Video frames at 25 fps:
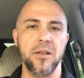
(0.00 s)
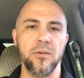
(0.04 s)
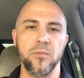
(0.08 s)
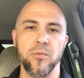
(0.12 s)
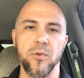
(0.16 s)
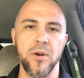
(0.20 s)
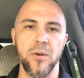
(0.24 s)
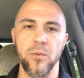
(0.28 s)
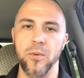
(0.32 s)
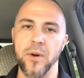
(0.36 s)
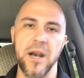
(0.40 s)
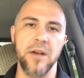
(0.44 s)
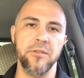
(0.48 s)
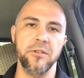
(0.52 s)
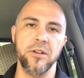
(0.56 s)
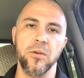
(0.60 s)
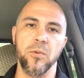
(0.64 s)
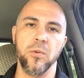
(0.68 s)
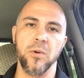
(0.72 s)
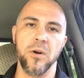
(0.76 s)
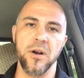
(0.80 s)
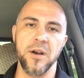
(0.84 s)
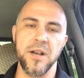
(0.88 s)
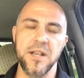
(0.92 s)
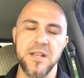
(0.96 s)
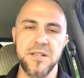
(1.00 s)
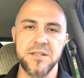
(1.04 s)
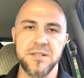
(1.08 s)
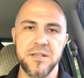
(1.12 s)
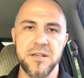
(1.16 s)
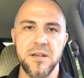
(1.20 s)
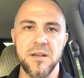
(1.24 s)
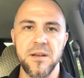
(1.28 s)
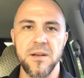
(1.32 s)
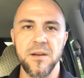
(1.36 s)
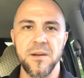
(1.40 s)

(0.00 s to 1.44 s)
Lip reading: Whatever the word is.